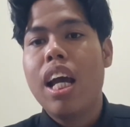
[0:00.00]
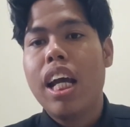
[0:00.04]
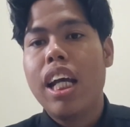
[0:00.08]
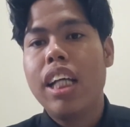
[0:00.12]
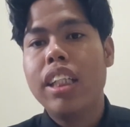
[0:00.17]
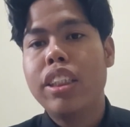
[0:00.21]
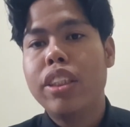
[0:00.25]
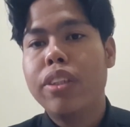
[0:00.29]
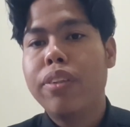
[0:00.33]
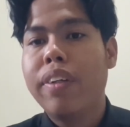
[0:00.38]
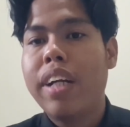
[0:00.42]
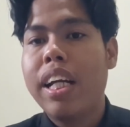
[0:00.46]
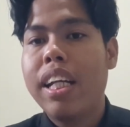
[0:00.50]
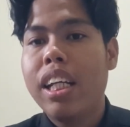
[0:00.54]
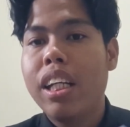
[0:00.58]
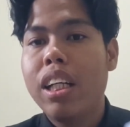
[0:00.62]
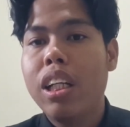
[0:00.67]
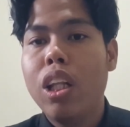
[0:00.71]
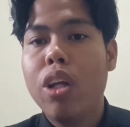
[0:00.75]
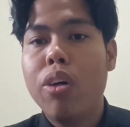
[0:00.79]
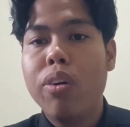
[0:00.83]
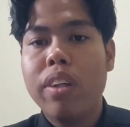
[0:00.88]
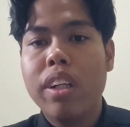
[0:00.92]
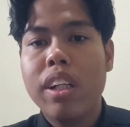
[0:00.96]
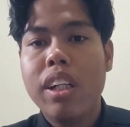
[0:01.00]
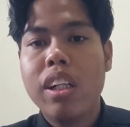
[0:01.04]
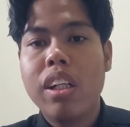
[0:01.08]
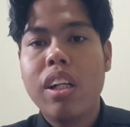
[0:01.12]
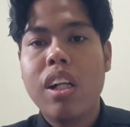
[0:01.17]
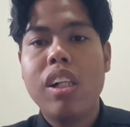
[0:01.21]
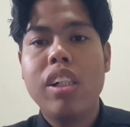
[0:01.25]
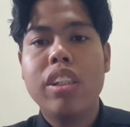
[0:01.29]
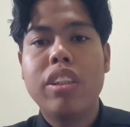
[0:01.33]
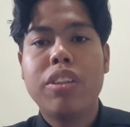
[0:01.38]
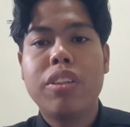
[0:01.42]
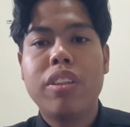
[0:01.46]
integrating local
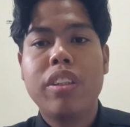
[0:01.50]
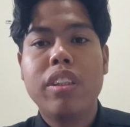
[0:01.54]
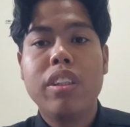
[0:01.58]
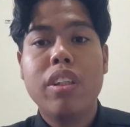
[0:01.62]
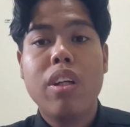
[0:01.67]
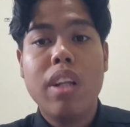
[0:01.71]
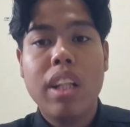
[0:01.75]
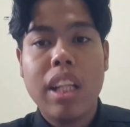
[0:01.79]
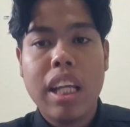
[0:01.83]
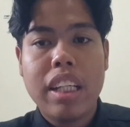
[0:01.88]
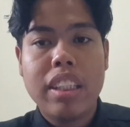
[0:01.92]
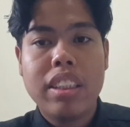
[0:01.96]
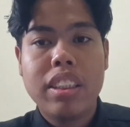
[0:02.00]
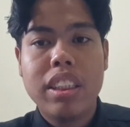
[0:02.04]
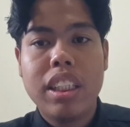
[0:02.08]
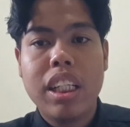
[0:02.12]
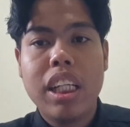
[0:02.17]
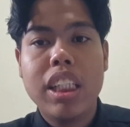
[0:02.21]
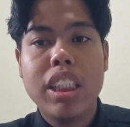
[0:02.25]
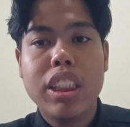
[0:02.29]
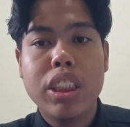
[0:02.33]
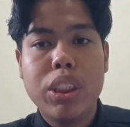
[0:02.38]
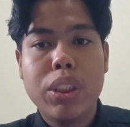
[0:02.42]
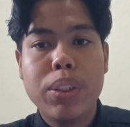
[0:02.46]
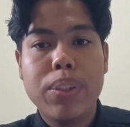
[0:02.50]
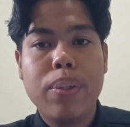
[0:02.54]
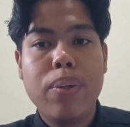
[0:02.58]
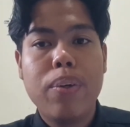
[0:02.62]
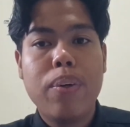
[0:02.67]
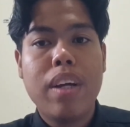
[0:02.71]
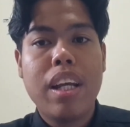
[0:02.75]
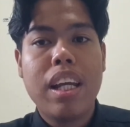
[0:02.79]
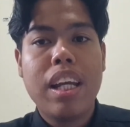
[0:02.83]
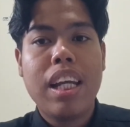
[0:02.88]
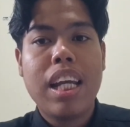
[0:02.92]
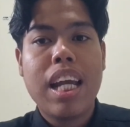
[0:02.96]
cultural knowledge
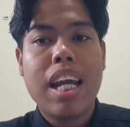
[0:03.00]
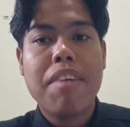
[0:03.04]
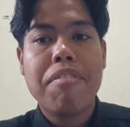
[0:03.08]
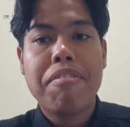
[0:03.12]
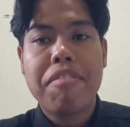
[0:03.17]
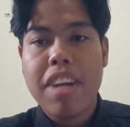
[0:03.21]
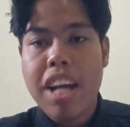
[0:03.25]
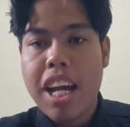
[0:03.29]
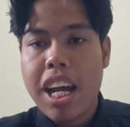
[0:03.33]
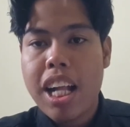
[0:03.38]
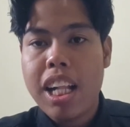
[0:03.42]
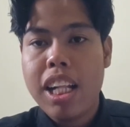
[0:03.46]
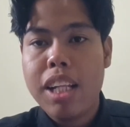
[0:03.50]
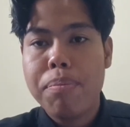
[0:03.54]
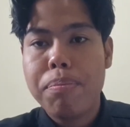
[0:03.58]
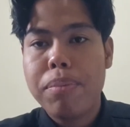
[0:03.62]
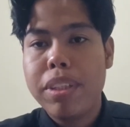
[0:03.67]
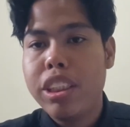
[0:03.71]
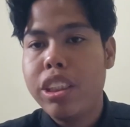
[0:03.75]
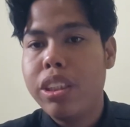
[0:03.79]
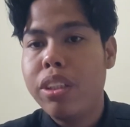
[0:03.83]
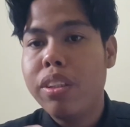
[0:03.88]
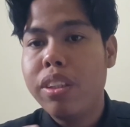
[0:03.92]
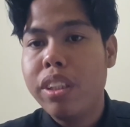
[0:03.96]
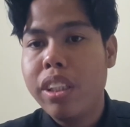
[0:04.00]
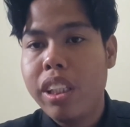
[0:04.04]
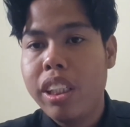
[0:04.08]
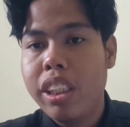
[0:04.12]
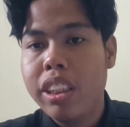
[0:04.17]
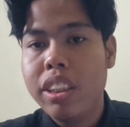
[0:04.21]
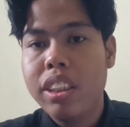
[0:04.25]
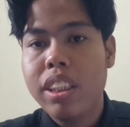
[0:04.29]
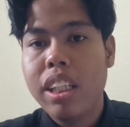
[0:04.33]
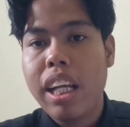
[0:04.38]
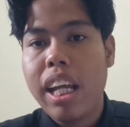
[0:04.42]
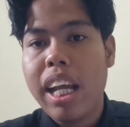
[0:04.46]
into EFL
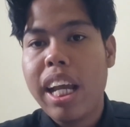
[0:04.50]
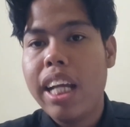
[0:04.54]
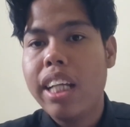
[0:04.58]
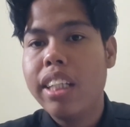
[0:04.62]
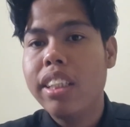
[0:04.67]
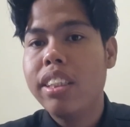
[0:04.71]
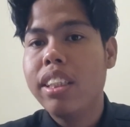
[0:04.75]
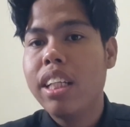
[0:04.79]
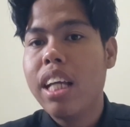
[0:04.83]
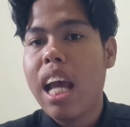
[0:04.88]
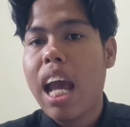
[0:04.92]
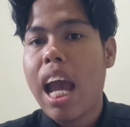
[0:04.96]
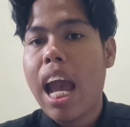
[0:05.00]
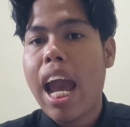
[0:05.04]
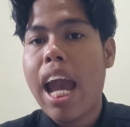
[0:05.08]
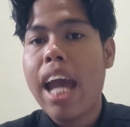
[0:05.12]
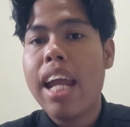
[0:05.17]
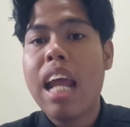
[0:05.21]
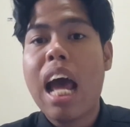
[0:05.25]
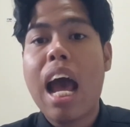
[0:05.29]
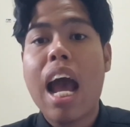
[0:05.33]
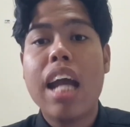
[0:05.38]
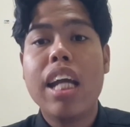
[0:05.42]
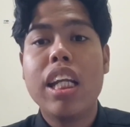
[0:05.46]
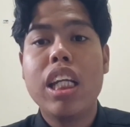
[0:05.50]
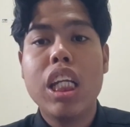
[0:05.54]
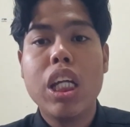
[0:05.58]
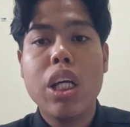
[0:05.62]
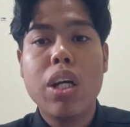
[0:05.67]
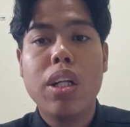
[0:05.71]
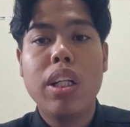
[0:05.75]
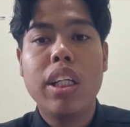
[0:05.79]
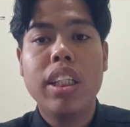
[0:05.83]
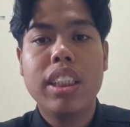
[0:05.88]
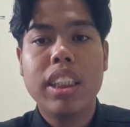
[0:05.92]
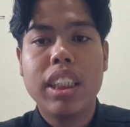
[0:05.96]
materials is an
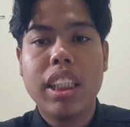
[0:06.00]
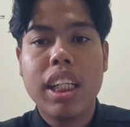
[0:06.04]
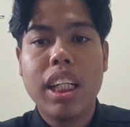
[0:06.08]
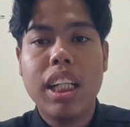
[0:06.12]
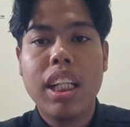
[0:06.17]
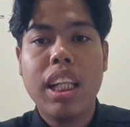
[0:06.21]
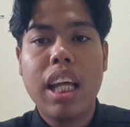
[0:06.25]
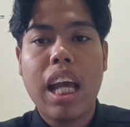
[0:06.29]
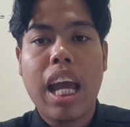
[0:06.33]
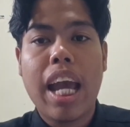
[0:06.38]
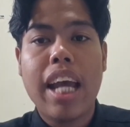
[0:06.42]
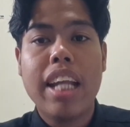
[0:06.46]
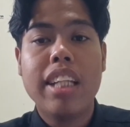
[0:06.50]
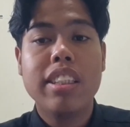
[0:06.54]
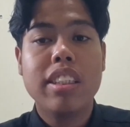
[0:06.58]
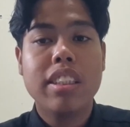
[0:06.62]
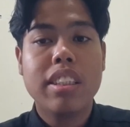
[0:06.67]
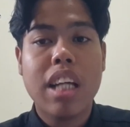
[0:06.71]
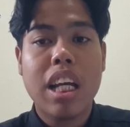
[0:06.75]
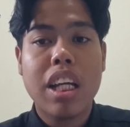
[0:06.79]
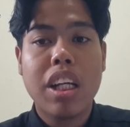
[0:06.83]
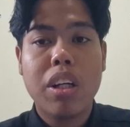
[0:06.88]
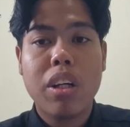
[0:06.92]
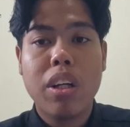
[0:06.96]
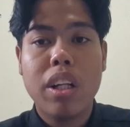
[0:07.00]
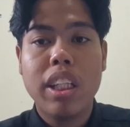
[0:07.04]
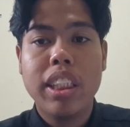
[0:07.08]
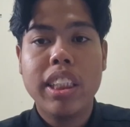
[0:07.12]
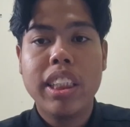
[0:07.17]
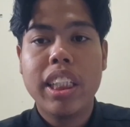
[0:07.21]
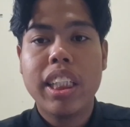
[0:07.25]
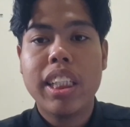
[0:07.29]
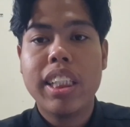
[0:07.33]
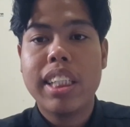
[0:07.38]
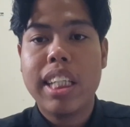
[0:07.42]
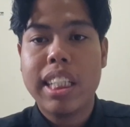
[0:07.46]
ideological and
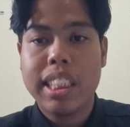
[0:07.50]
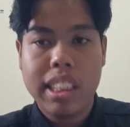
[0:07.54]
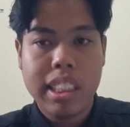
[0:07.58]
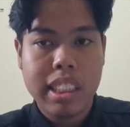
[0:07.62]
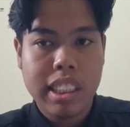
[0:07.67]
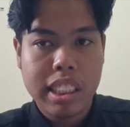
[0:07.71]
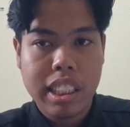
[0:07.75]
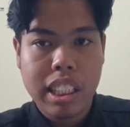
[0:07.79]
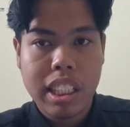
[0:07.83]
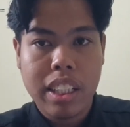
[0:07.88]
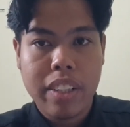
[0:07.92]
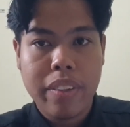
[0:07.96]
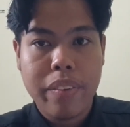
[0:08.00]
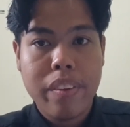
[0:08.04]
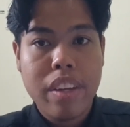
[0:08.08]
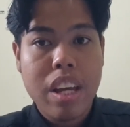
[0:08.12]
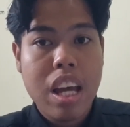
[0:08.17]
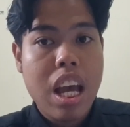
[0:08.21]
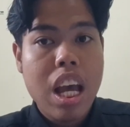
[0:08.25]
psychological necessity,